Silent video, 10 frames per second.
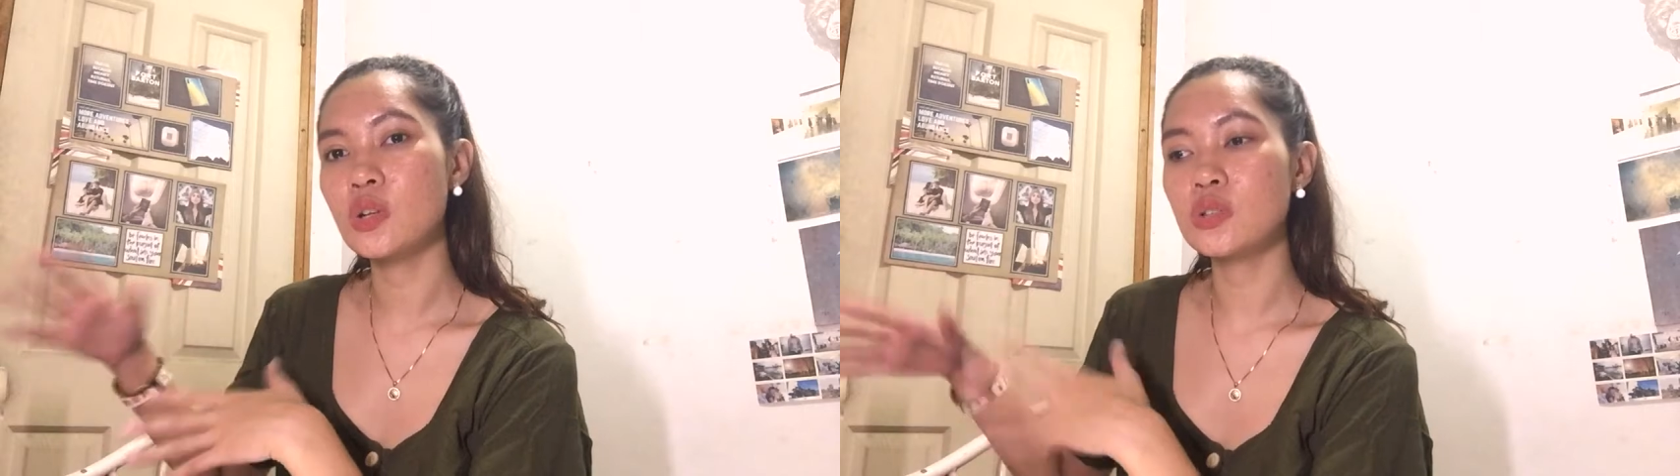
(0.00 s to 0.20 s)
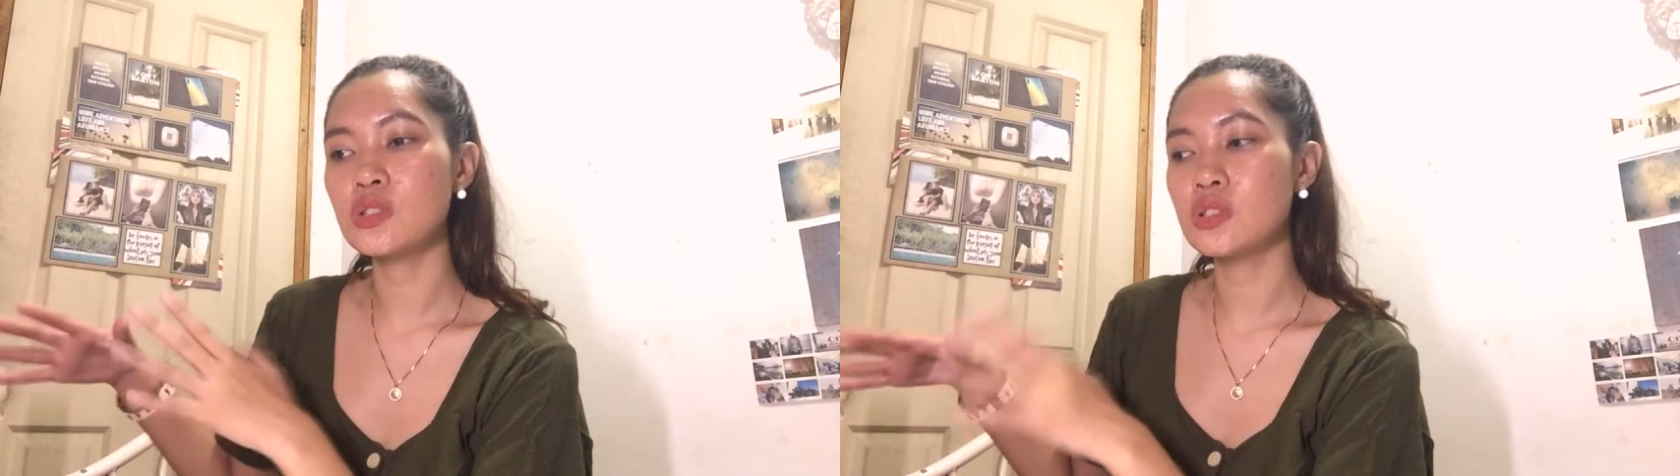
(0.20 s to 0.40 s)

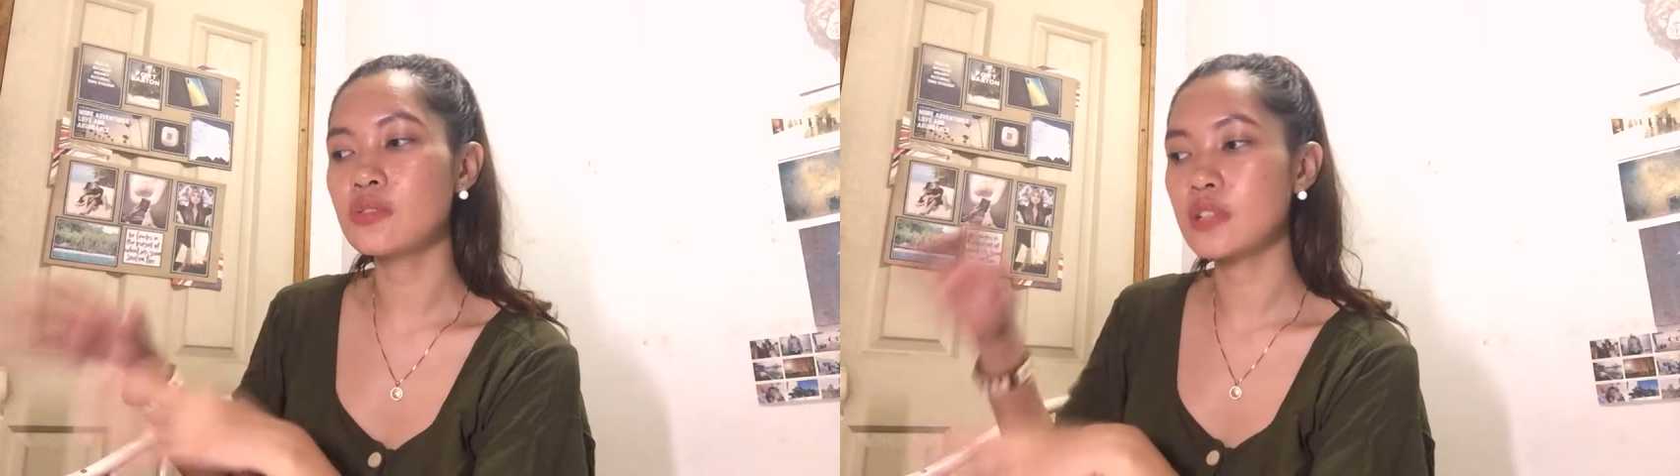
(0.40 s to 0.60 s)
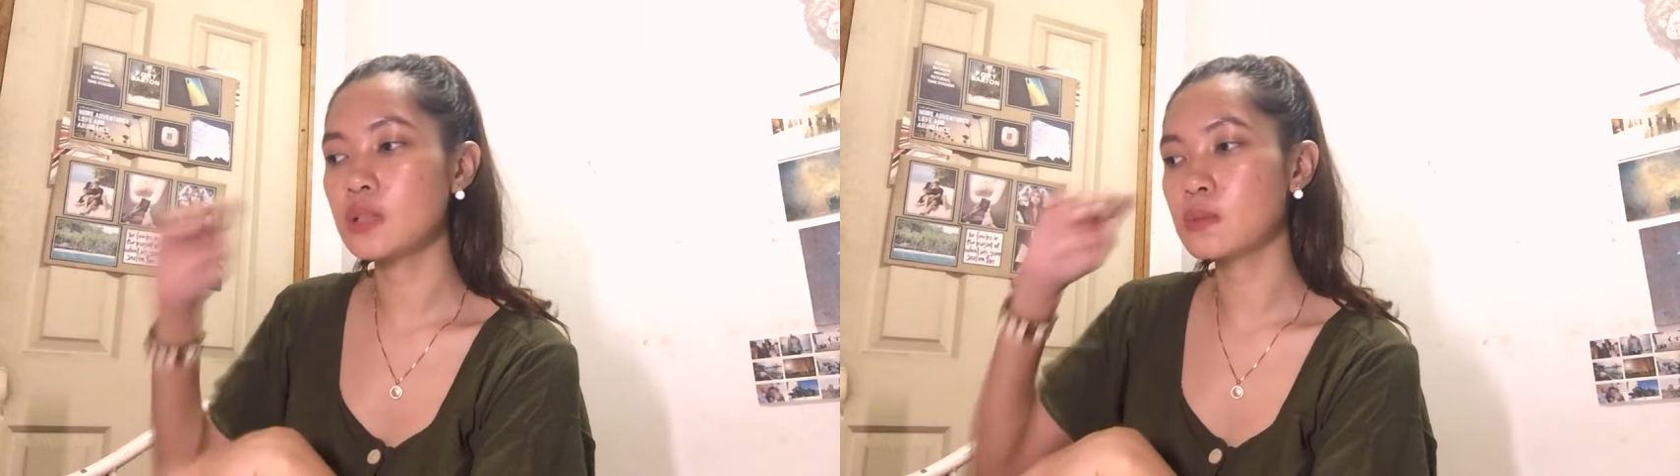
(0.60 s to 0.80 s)
go to
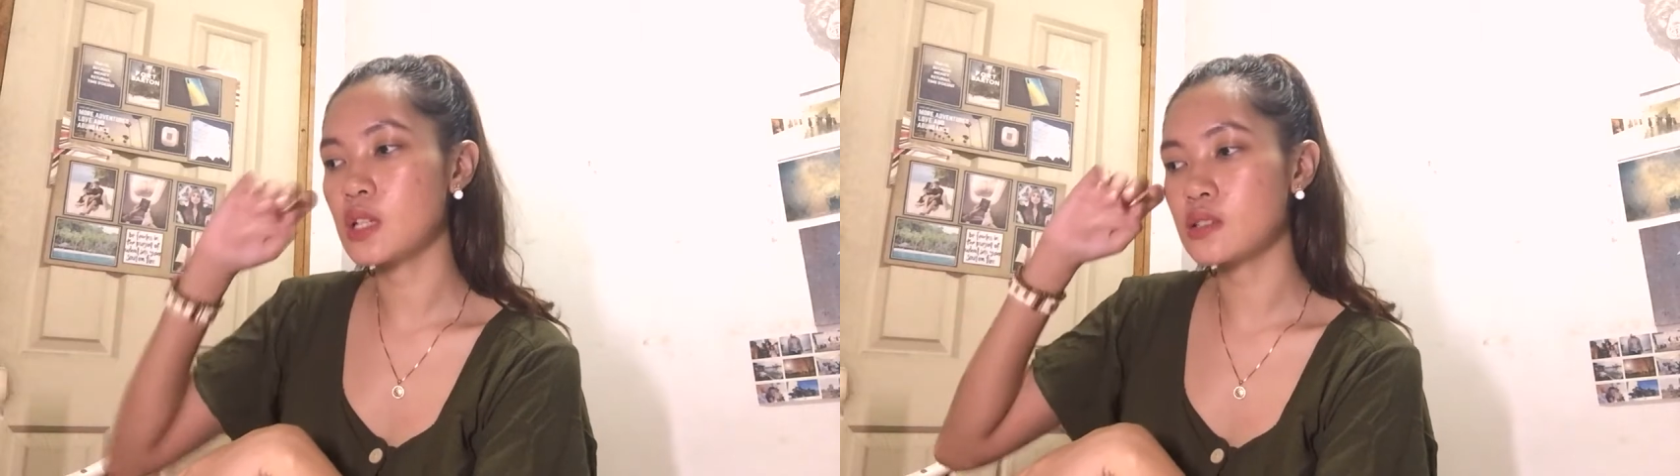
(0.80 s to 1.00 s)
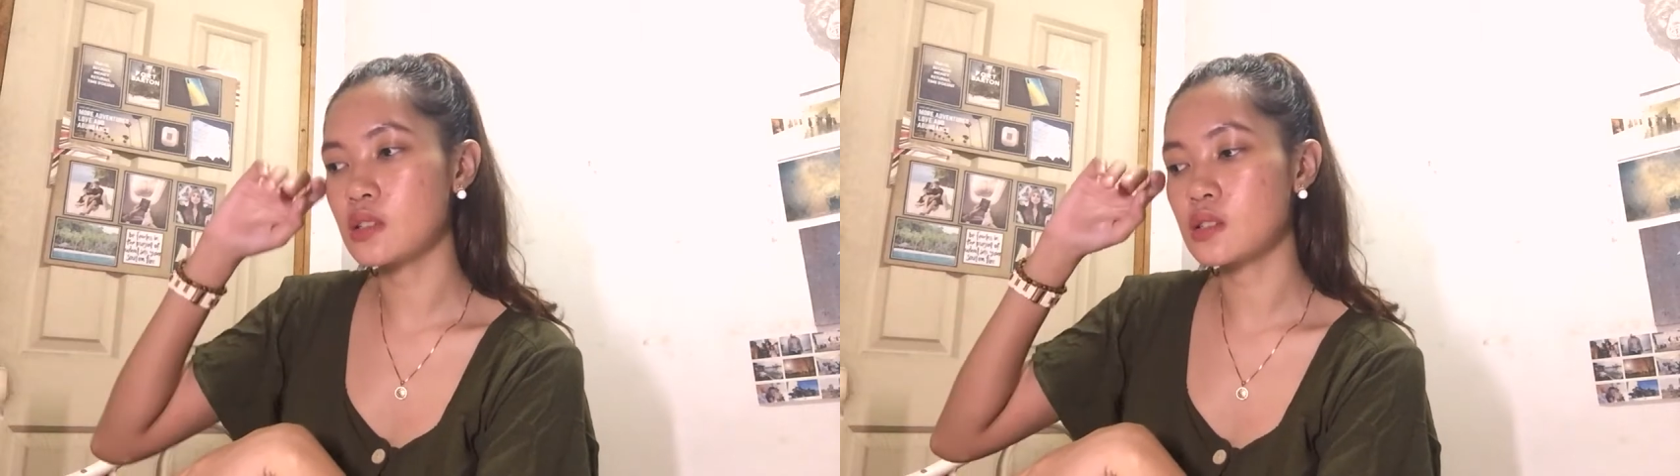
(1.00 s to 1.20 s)
different
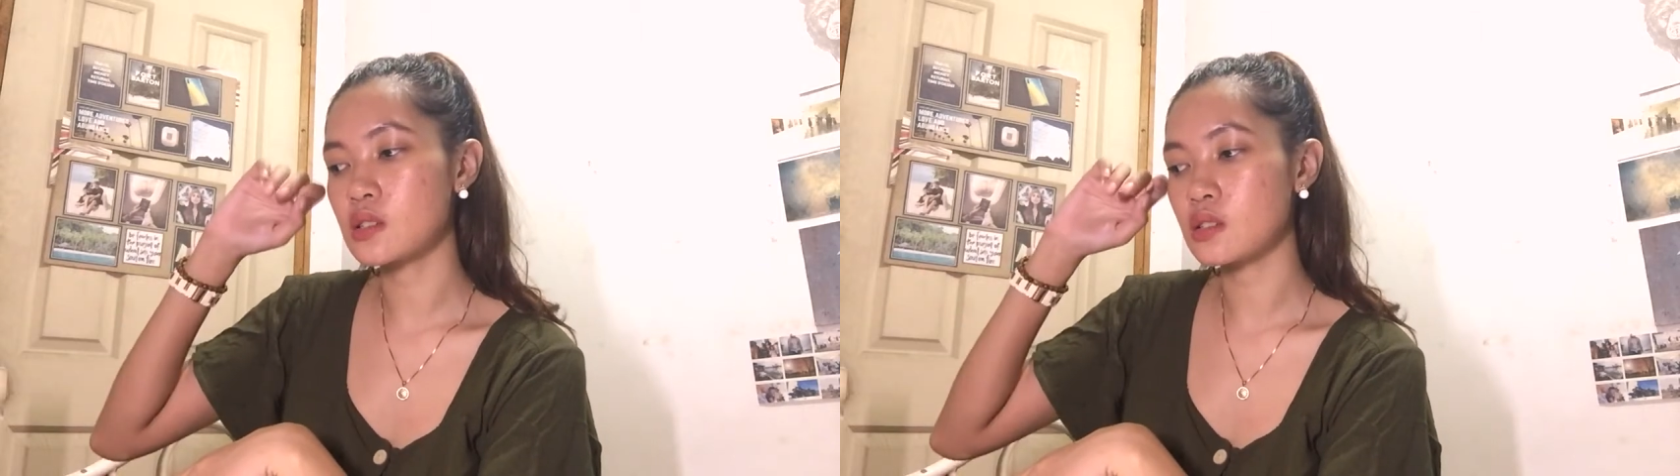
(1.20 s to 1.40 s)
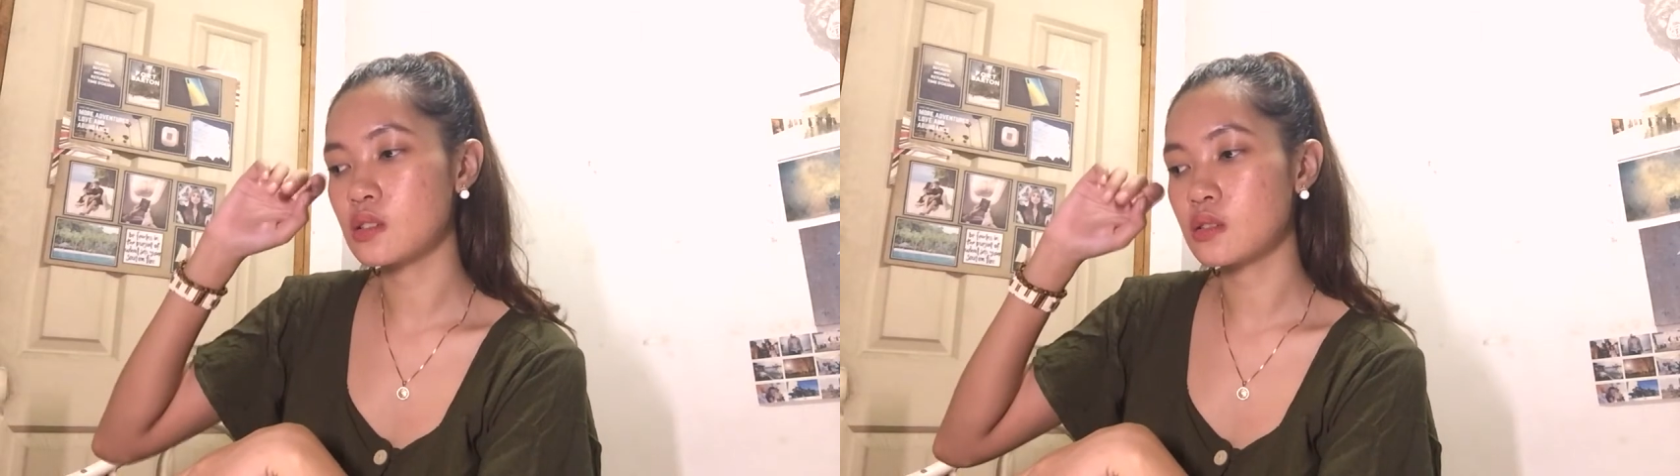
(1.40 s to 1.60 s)
places